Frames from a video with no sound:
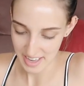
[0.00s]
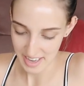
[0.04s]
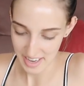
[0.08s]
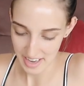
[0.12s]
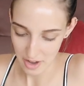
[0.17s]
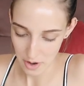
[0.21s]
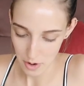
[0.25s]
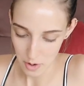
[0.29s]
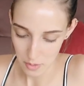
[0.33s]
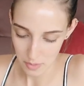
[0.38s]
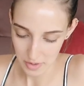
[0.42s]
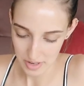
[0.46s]

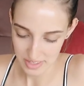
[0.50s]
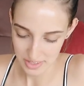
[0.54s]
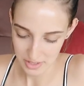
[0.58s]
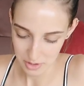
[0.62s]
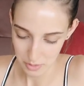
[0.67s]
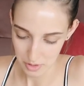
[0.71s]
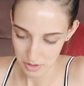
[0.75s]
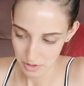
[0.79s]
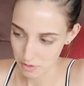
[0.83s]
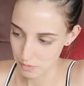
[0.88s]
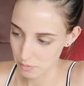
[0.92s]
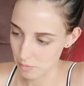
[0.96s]
I always
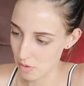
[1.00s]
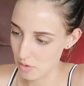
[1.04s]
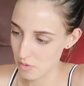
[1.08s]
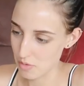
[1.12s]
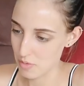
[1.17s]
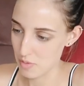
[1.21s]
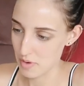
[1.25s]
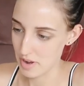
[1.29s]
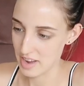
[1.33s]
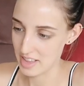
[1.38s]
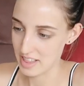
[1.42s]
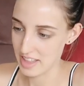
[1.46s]
do it the
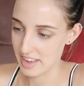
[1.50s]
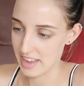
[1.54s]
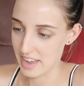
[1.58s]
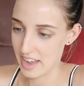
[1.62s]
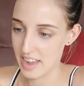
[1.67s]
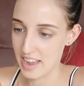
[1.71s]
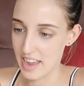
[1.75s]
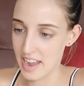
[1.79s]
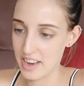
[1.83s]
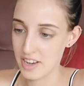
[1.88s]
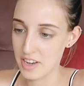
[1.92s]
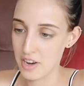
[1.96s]
wrong way. Like
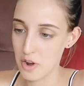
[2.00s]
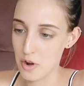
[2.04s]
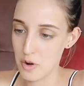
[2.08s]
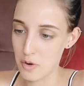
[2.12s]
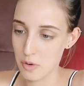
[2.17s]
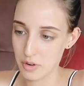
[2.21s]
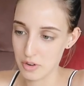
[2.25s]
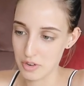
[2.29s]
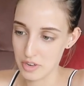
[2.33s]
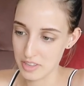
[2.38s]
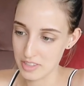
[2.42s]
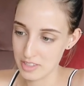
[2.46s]
I, I
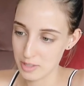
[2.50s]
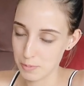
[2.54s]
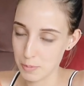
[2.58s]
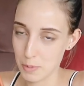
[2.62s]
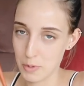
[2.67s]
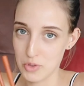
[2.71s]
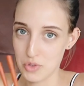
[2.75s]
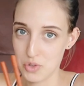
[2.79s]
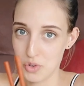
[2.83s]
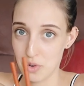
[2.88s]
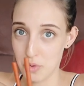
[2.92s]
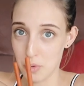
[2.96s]
know you're not
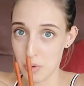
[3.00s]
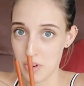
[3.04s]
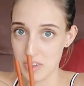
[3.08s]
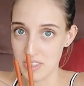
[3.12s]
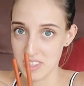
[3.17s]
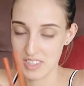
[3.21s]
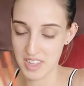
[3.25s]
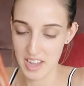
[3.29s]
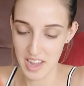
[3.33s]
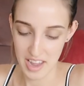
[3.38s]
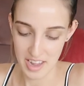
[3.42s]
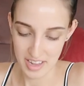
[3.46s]
supposed to
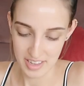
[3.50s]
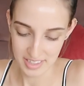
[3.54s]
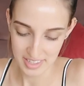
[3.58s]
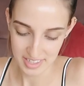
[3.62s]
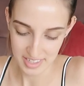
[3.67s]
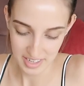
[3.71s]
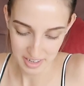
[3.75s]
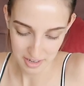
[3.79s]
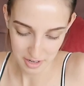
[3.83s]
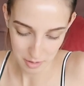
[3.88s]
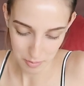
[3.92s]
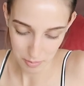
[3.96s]
cross the
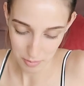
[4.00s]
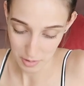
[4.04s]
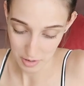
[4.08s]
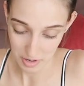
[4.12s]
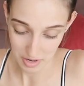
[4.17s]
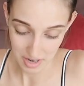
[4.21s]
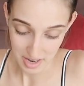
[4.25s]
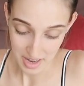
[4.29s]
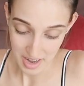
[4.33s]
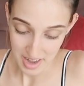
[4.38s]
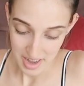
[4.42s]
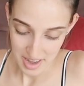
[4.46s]
ends here,
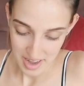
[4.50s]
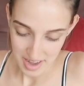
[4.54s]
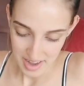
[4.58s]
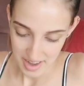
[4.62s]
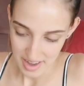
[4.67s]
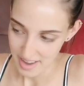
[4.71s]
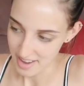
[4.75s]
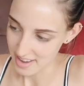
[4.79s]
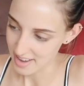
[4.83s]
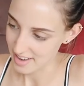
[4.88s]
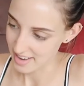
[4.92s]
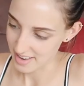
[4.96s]
but
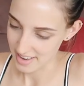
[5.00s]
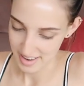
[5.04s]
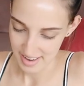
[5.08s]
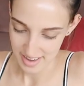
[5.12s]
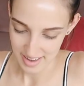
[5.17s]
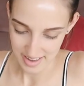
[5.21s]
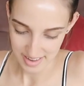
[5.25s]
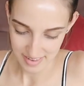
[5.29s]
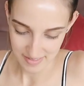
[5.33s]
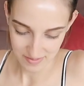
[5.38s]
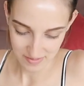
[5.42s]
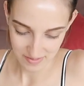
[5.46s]
I
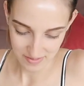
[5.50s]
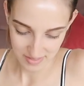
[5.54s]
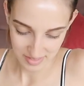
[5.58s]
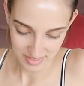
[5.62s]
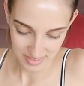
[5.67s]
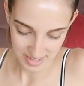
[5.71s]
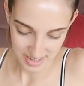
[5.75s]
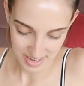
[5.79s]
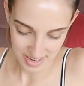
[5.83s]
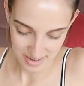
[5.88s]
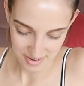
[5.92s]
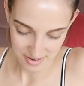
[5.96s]

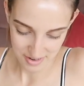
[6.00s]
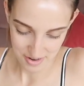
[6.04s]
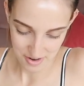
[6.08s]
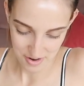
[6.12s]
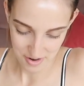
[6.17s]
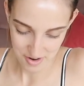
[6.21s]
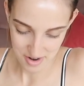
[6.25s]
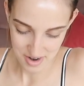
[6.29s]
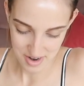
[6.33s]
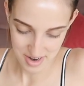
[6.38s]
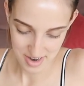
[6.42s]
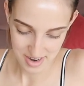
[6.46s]
I don't
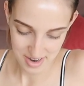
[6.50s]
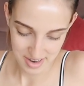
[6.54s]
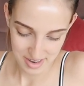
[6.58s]
know.